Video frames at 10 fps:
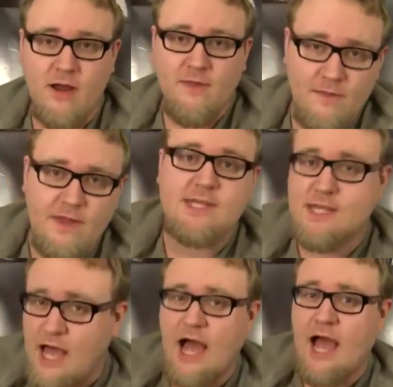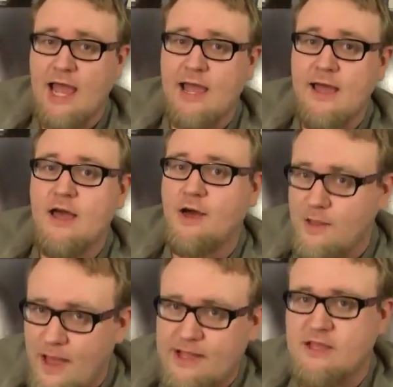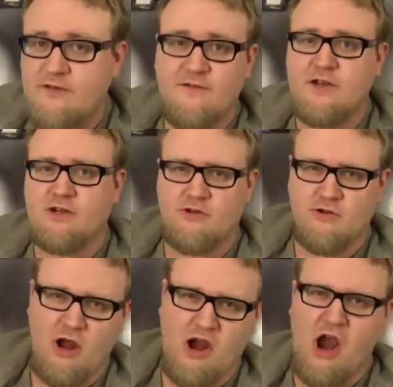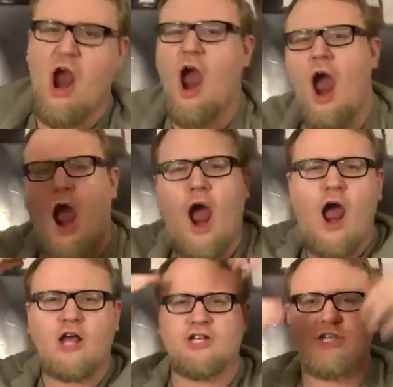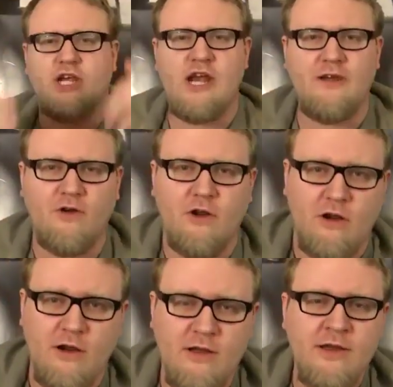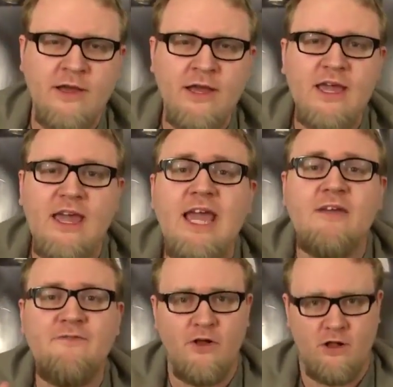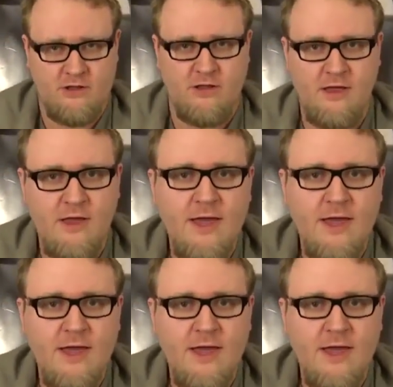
And then this guy, an elected official, is like, ah, she's evil. Evil.